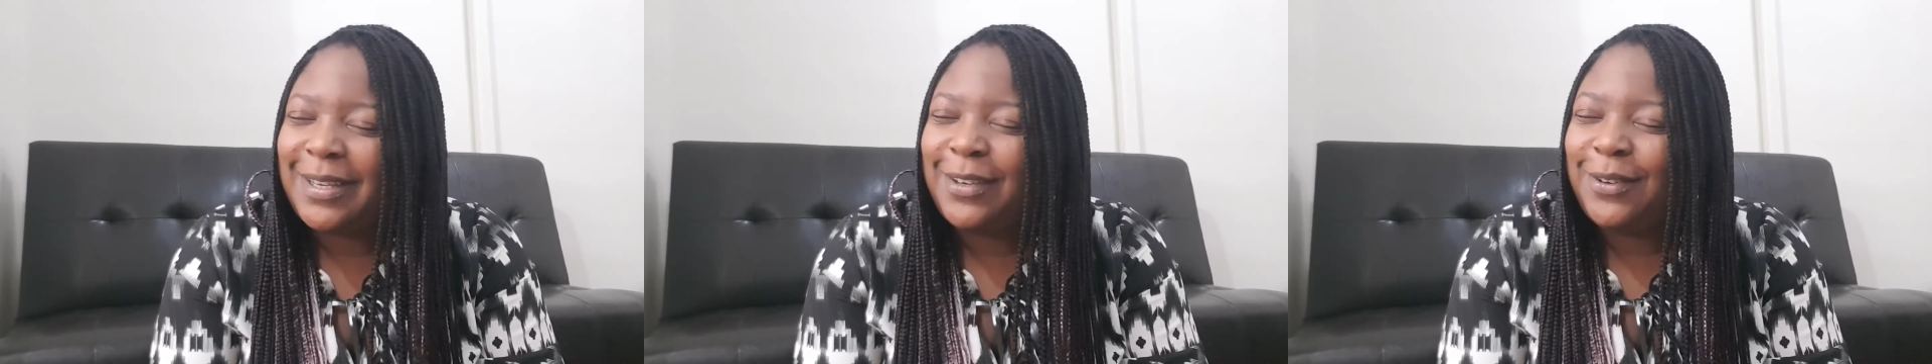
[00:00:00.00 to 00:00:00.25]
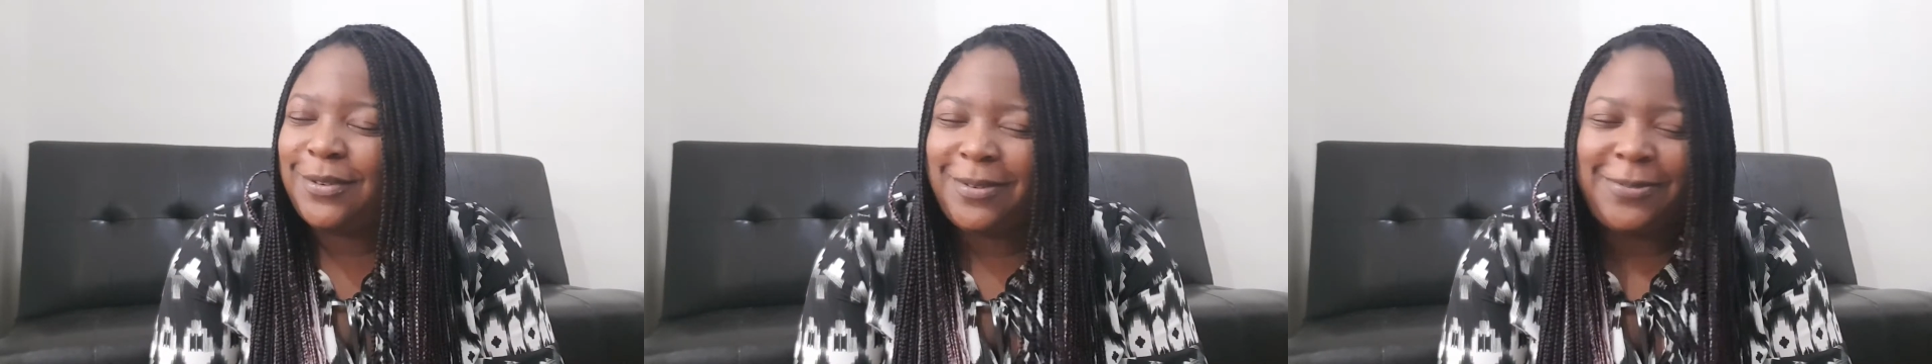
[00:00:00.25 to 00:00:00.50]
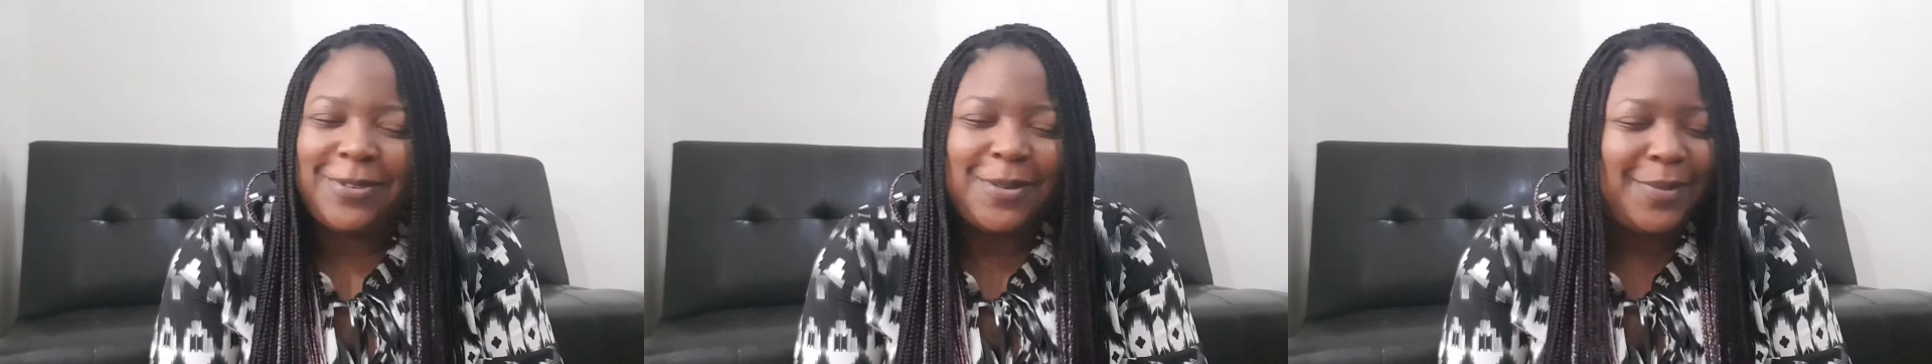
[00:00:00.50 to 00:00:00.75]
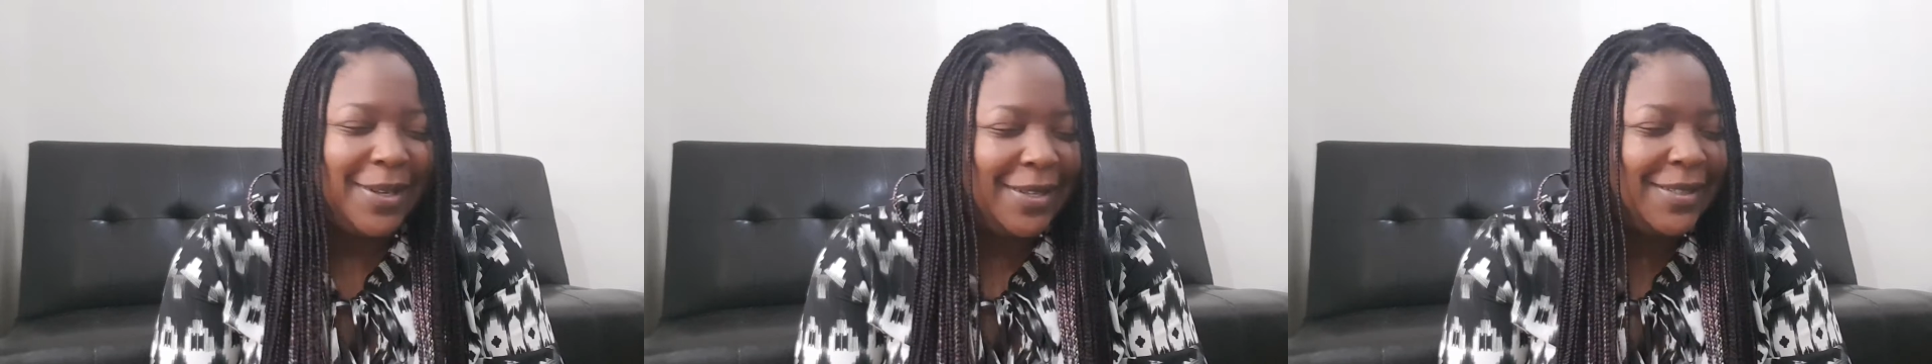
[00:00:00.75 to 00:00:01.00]
enough for
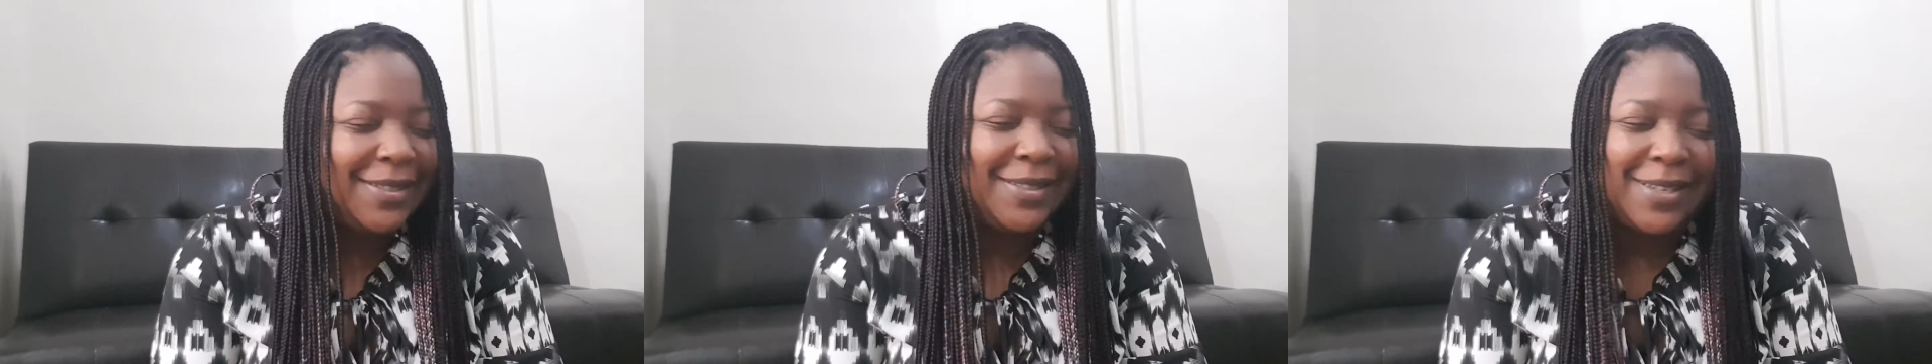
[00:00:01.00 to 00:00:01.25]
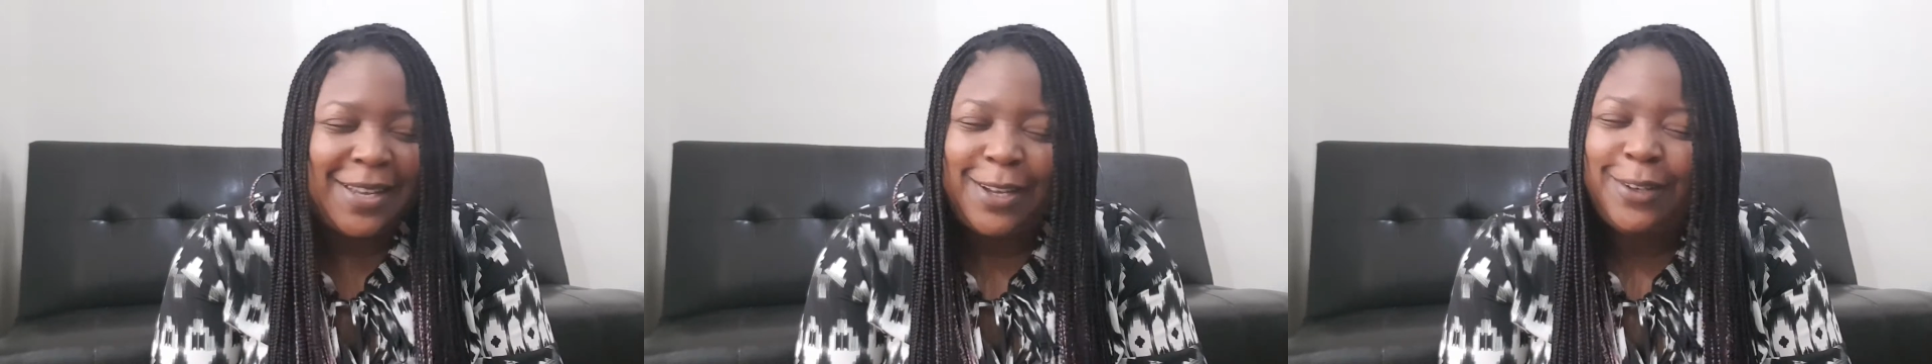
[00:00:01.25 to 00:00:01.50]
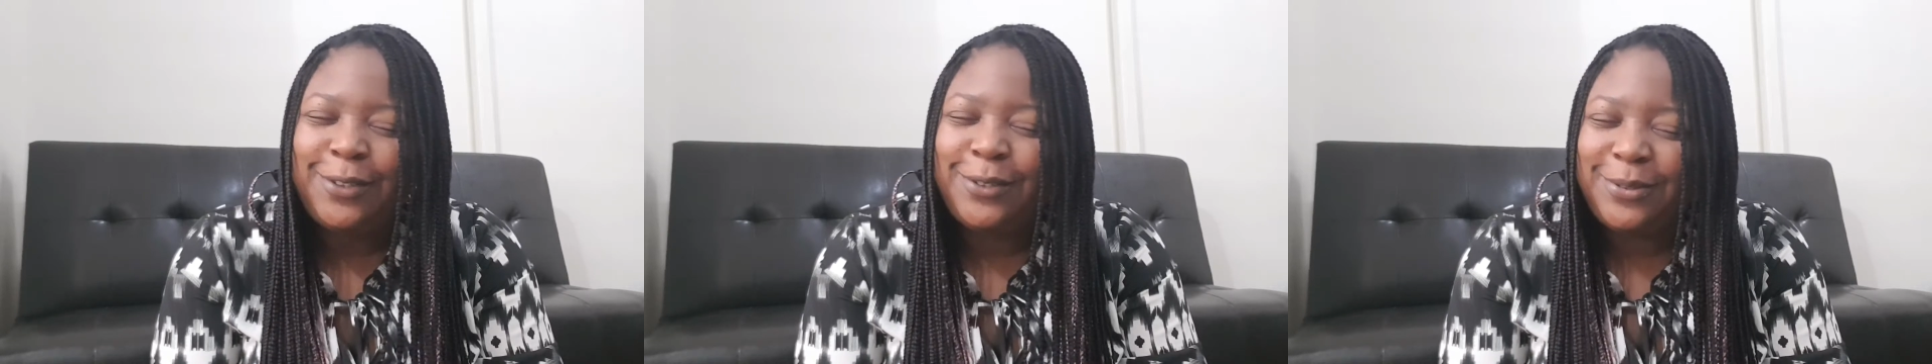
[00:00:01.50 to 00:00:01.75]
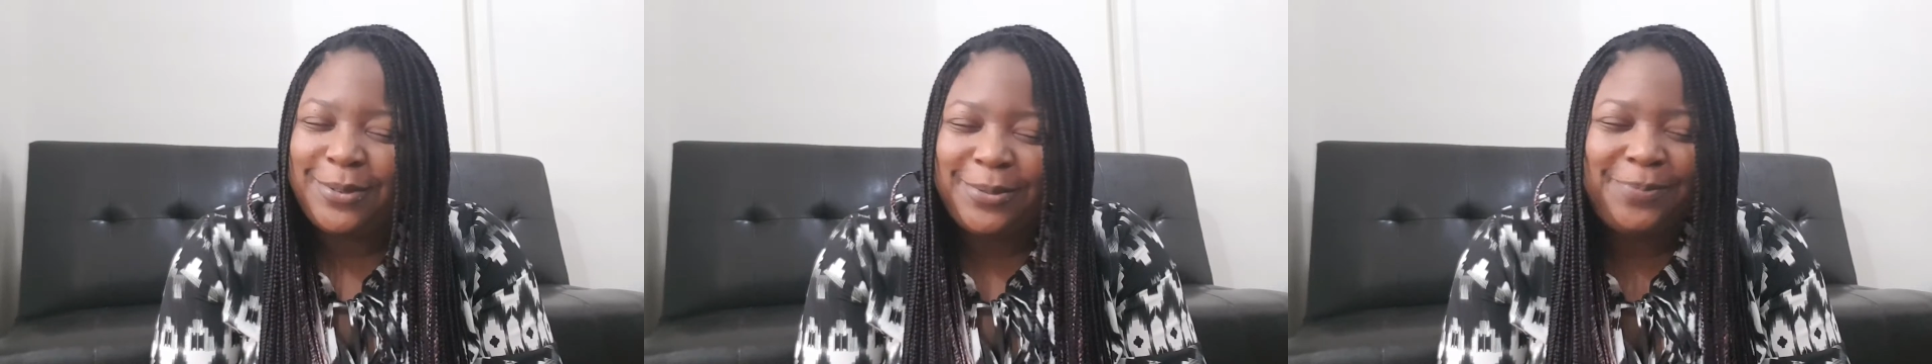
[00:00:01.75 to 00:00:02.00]
me to say, you
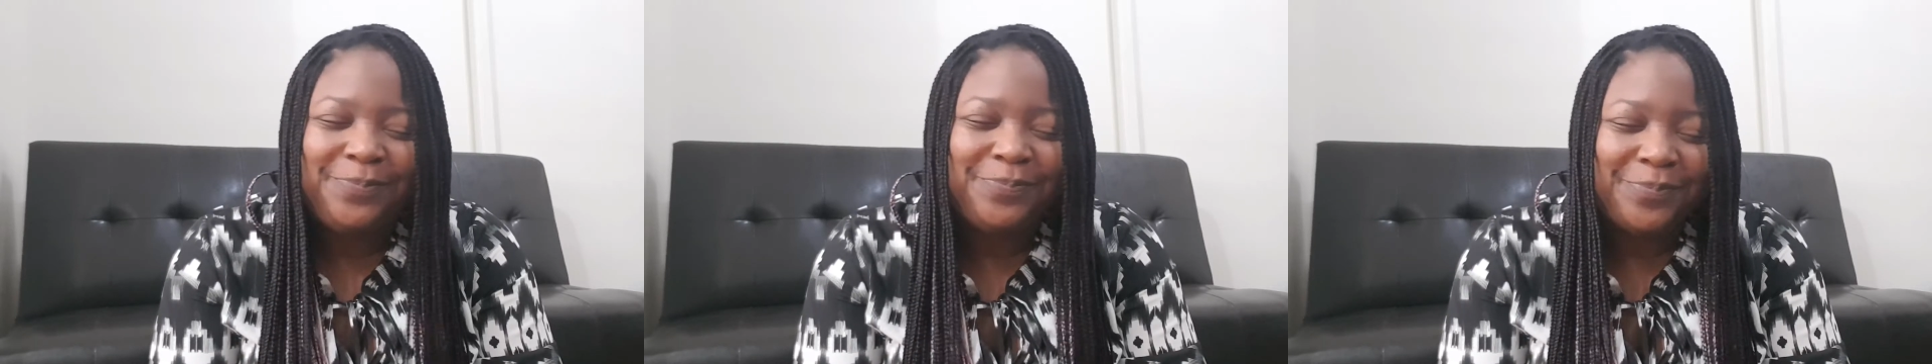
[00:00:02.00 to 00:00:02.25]
know,